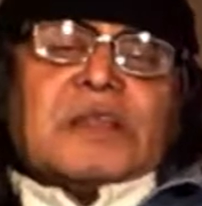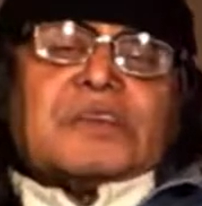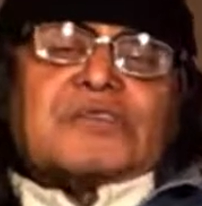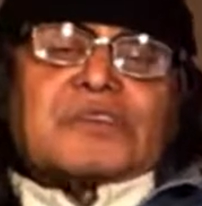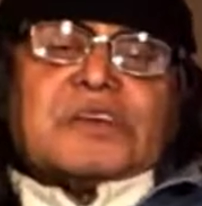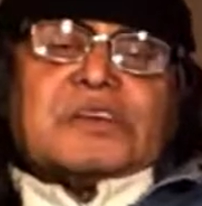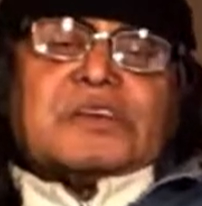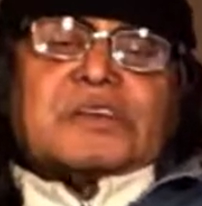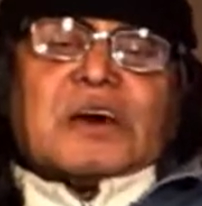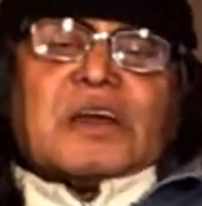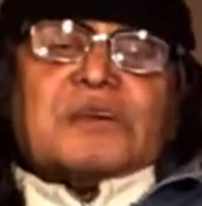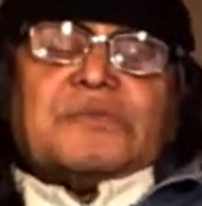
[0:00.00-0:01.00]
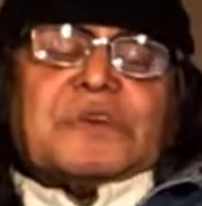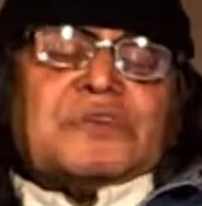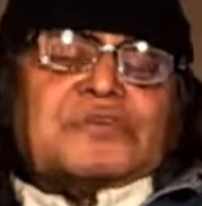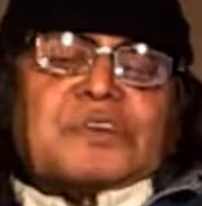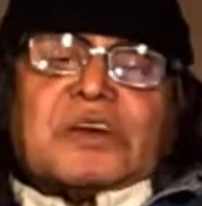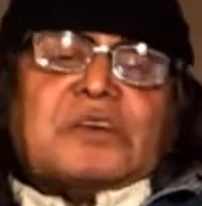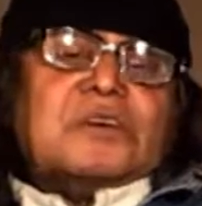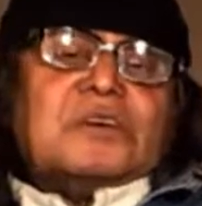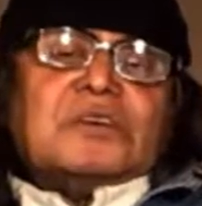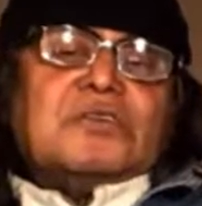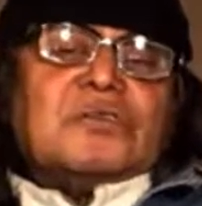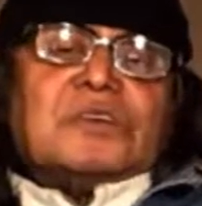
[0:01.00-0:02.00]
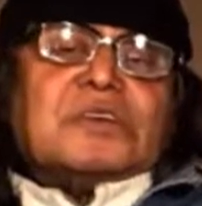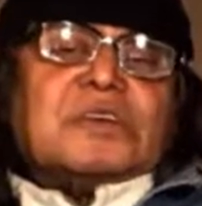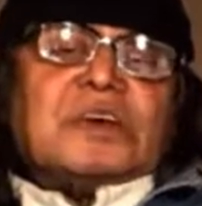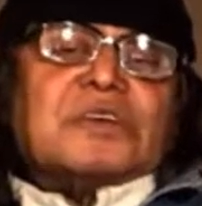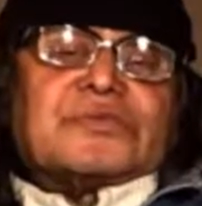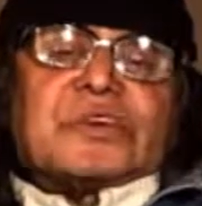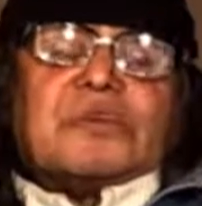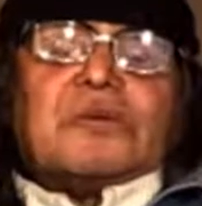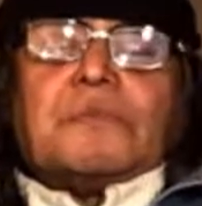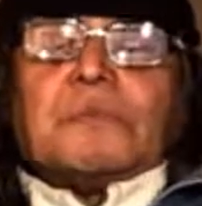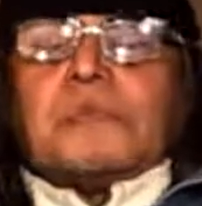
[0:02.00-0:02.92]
an estate in Tower Hamlets, say 20 years ago.